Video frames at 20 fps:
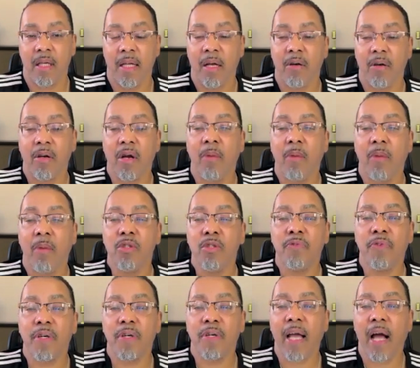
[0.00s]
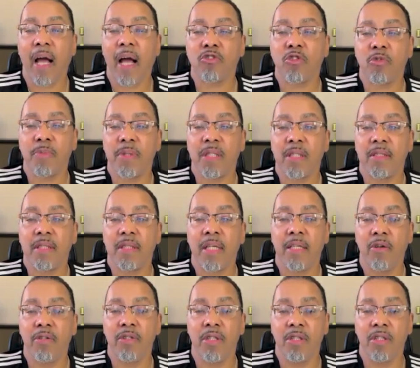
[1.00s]
They'll come to you for counsel because they
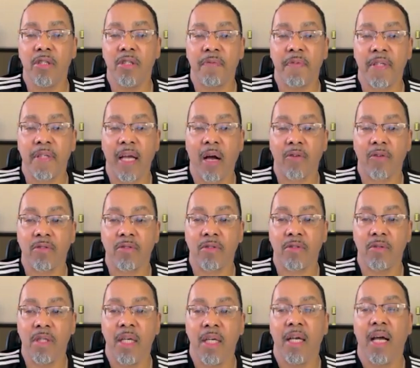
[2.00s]
know you're good for counsel.